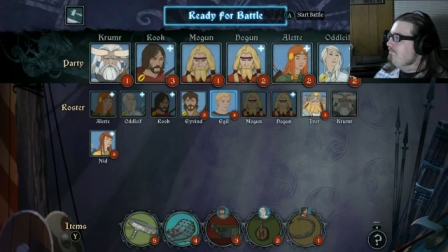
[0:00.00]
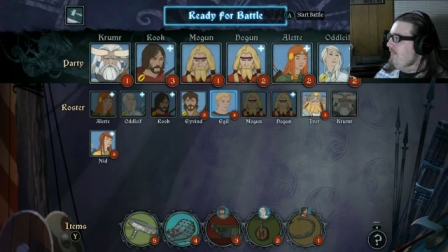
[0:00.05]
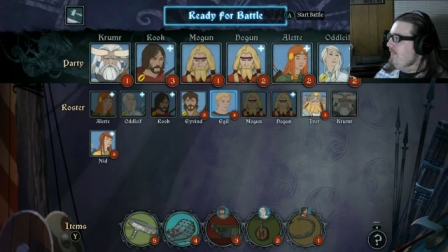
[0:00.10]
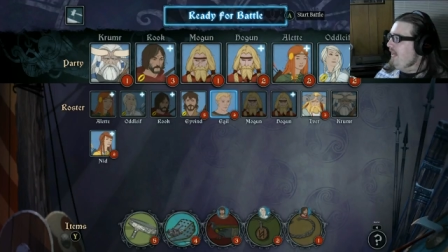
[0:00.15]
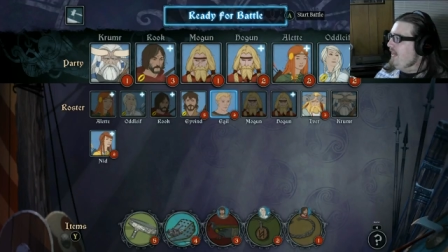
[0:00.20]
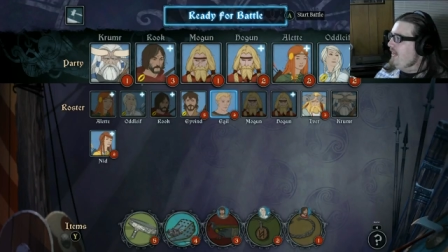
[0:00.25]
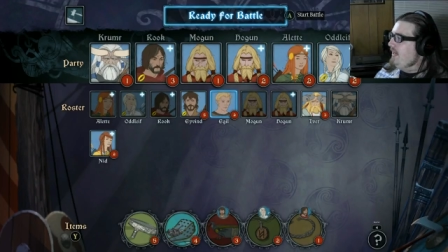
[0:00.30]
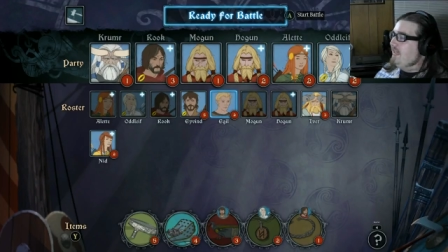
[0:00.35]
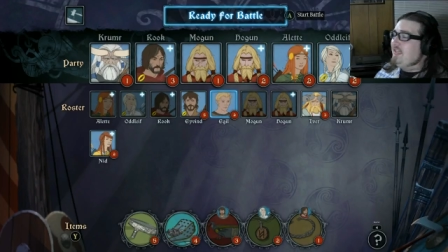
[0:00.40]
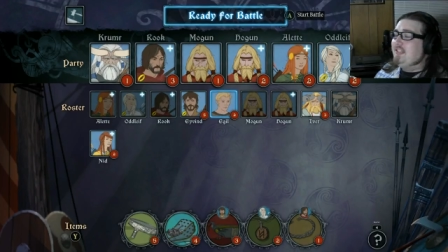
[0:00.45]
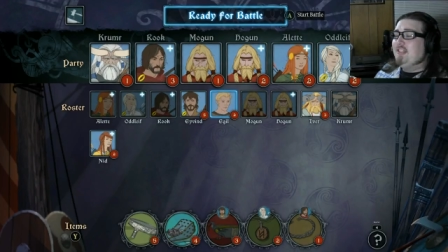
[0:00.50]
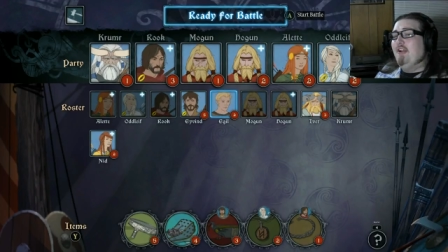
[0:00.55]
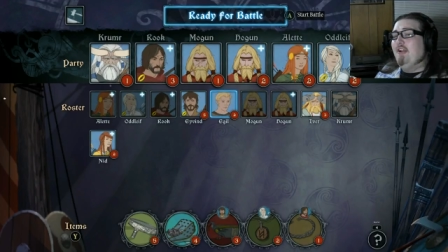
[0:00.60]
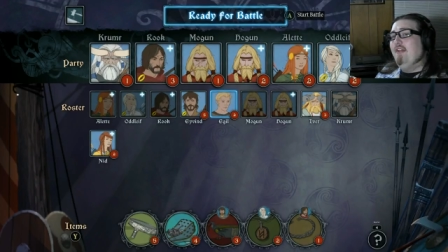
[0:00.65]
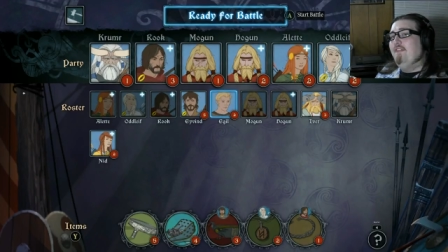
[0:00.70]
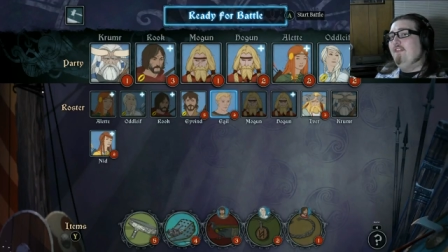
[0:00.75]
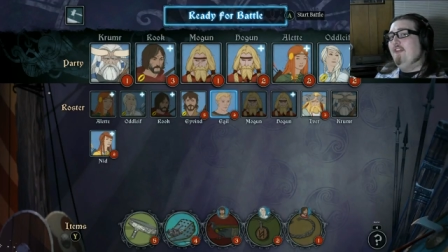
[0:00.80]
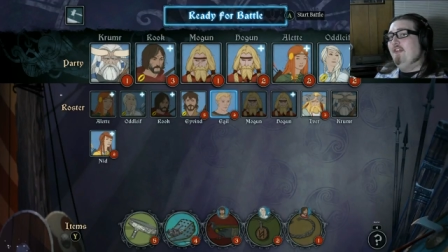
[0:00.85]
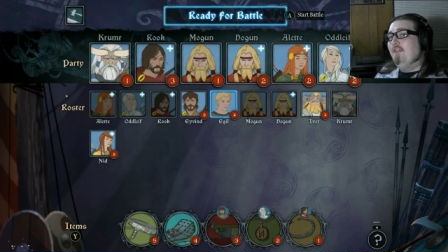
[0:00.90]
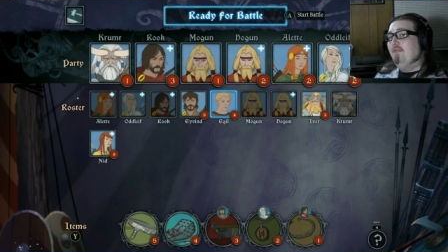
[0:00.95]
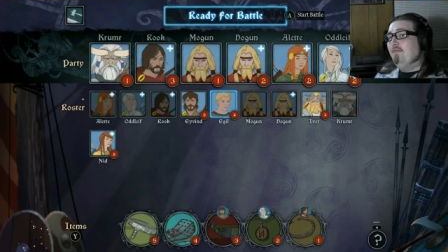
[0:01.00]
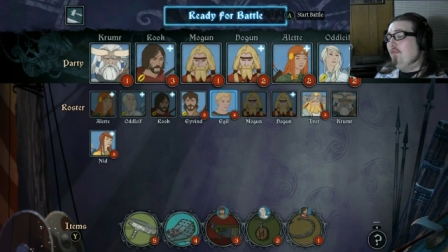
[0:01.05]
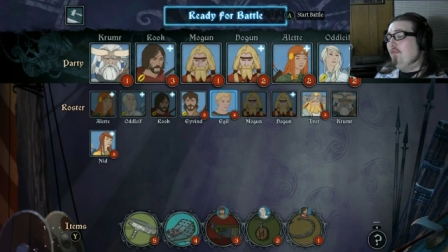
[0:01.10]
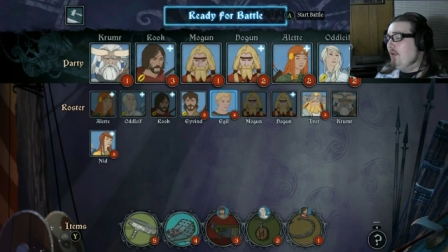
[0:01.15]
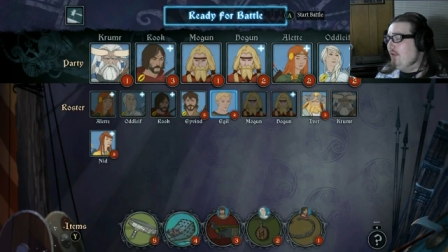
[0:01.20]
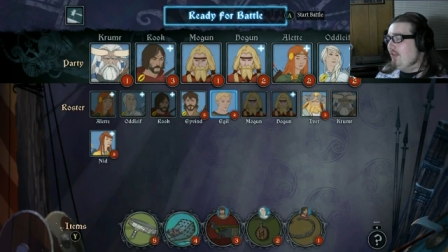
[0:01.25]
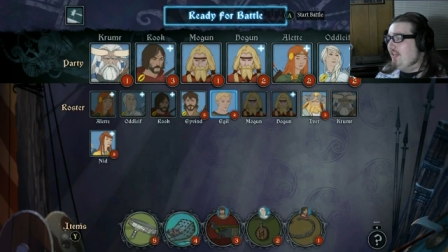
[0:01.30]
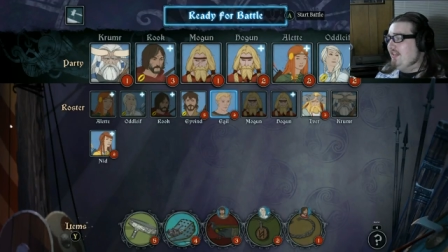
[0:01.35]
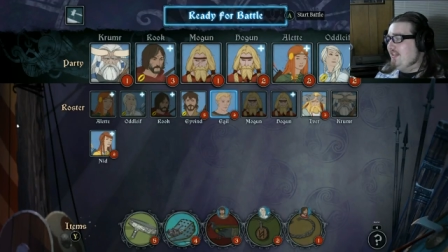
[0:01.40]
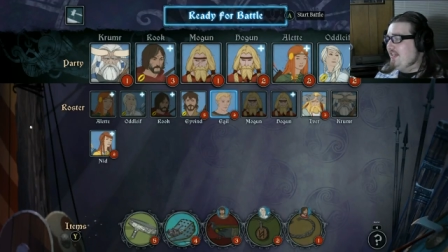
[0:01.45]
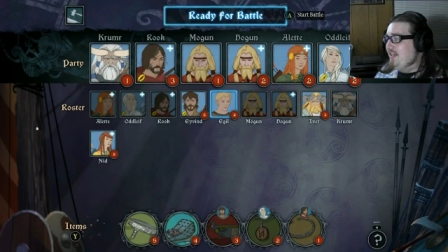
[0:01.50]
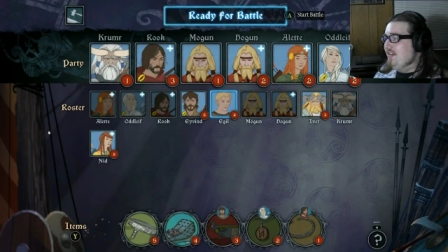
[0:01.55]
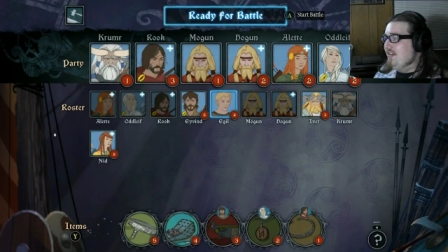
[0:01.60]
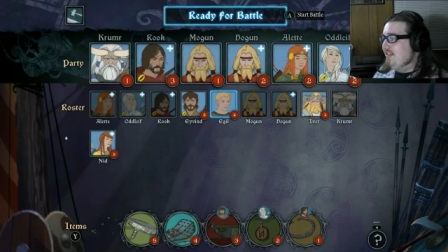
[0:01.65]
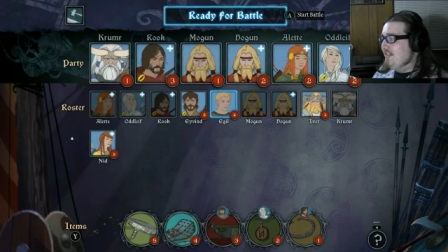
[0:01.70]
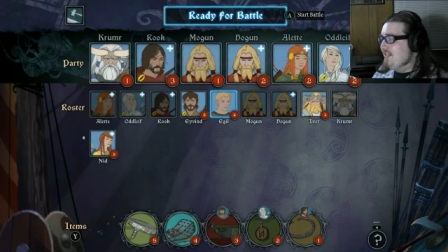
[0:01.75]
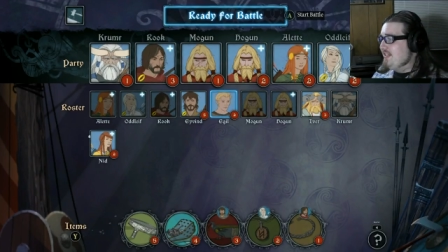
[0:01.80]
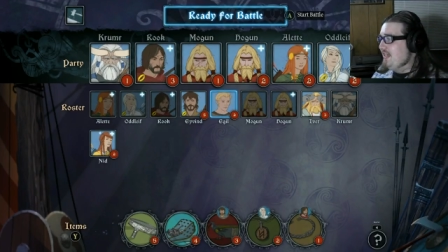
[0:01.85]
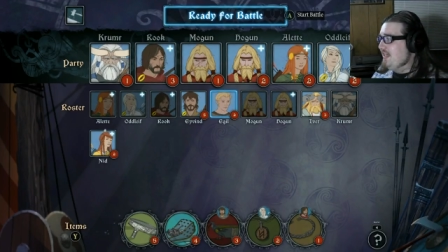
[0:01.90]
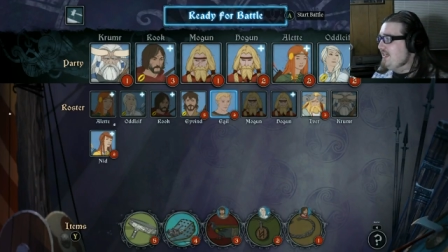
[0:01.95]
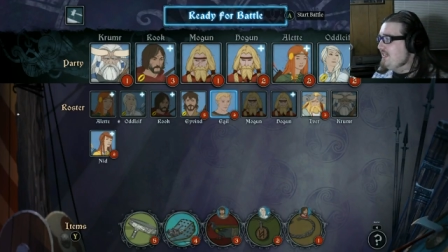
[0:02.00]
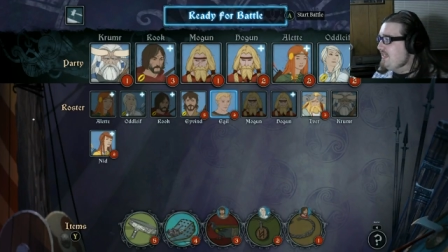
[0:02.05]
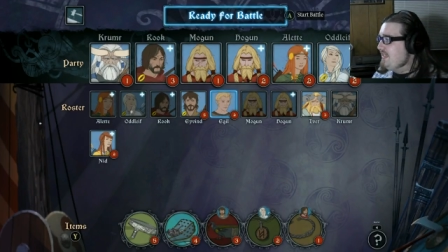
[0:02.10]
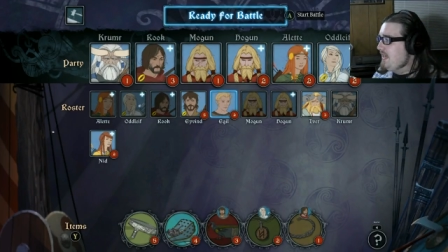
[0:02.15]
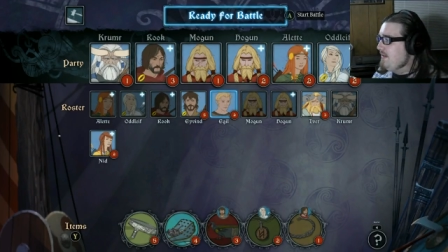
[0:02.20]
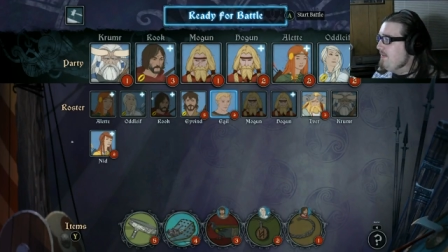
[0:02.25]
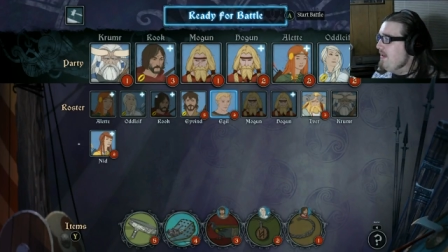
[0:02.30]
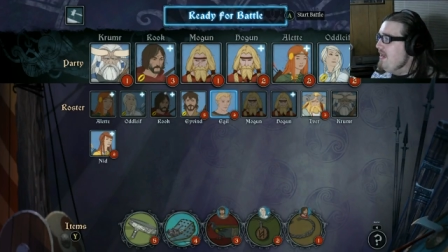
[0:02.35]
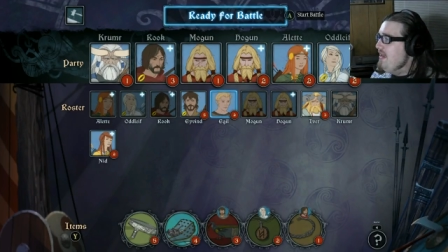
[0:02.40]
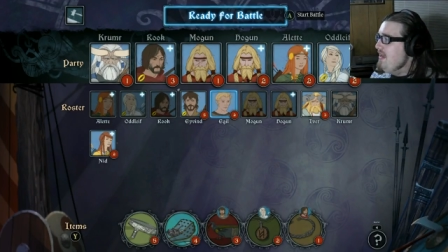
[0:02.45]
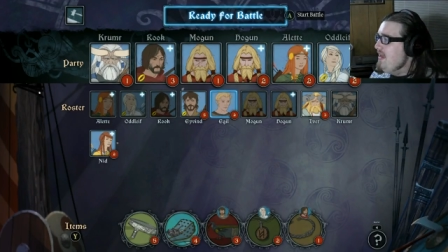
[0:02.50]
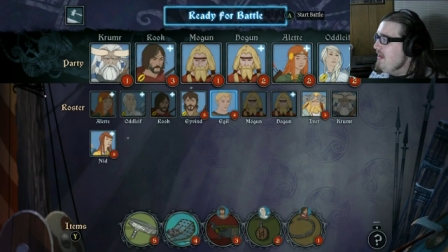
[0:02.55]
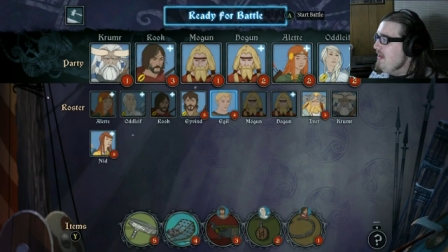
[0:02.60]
yeah. So if you, we'll continue this next time.